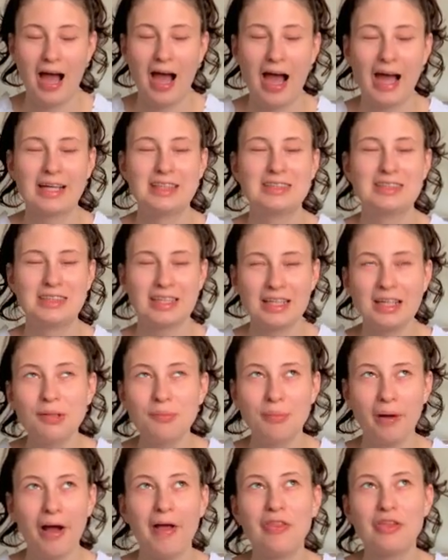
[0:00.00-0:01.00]
I didn't
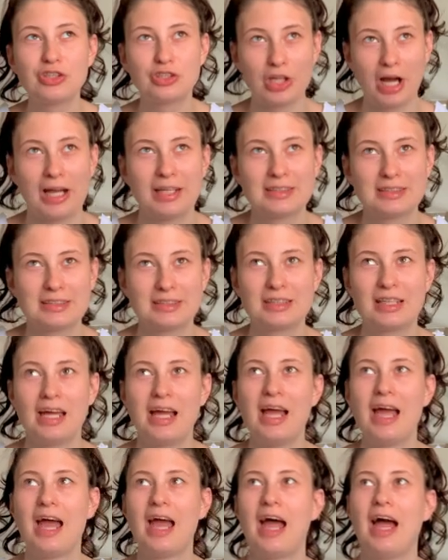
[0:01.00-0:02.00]
buy the dress,
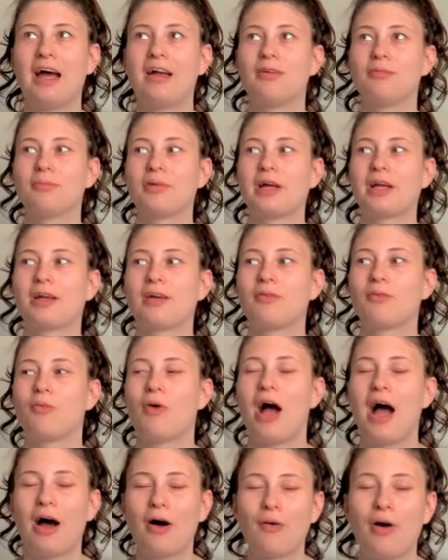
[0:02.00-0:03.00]
and I'm like,
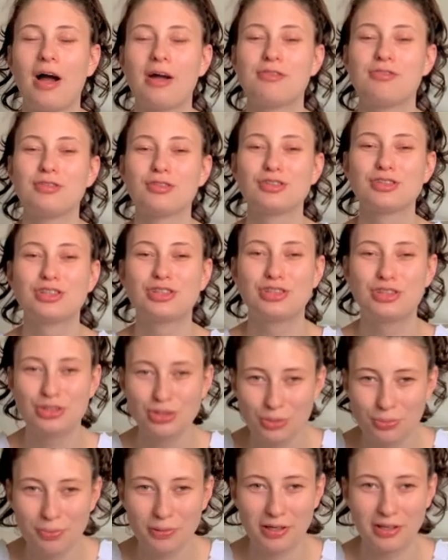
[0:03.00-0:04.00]
wow, I feel
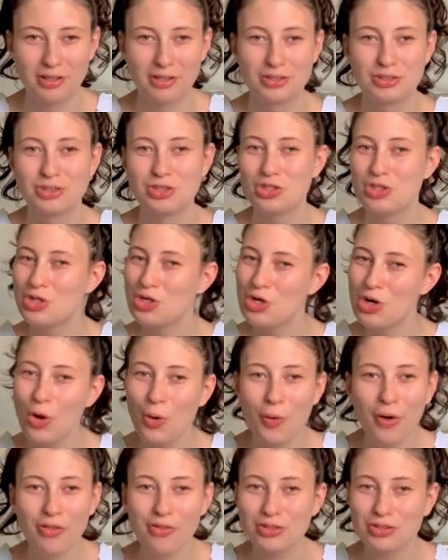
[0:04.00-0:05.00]
stupid. There's no
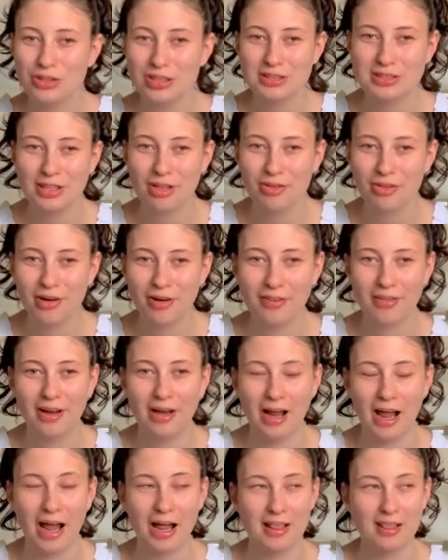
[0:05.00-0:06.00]
other dress out there
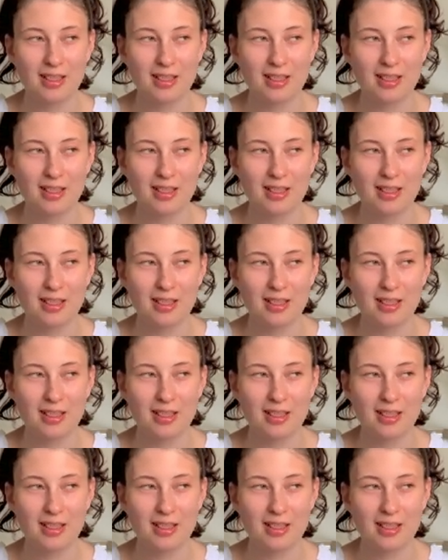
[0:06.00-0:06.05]
that I